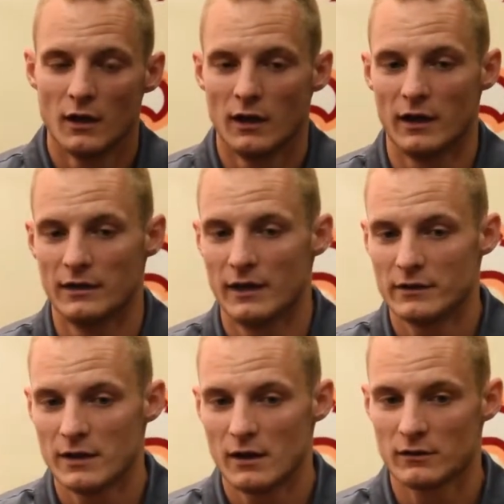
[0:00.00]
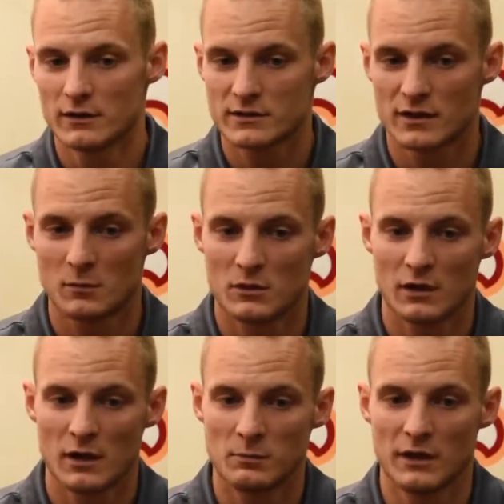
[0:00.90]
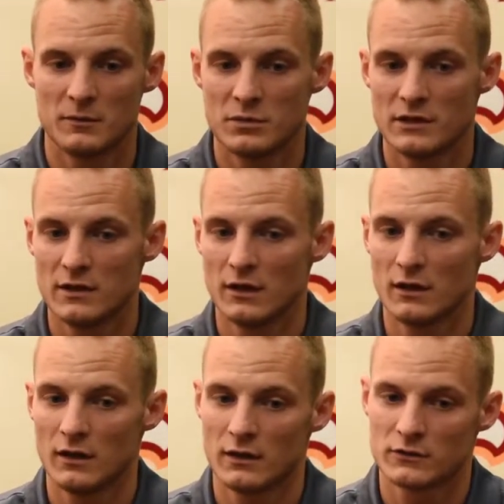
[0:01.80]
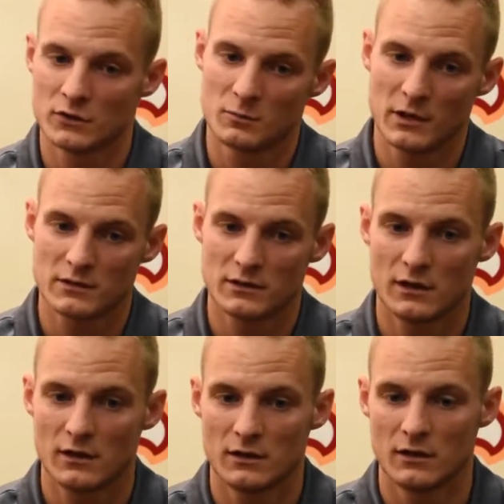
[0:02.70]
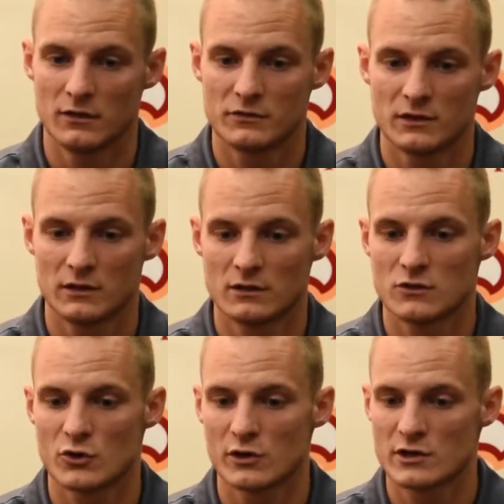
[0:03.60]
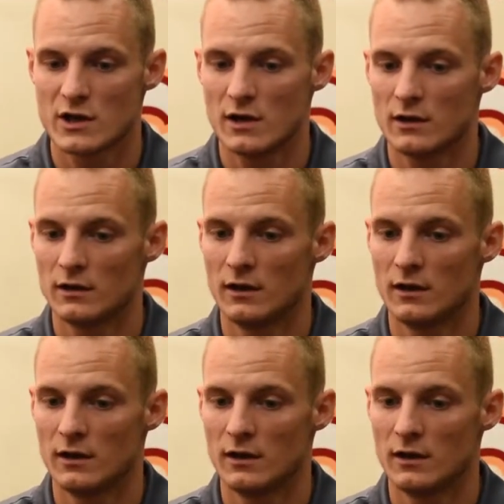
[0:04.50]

And then, yeah, this summer I played PDL at Tormenta FC in Georgia.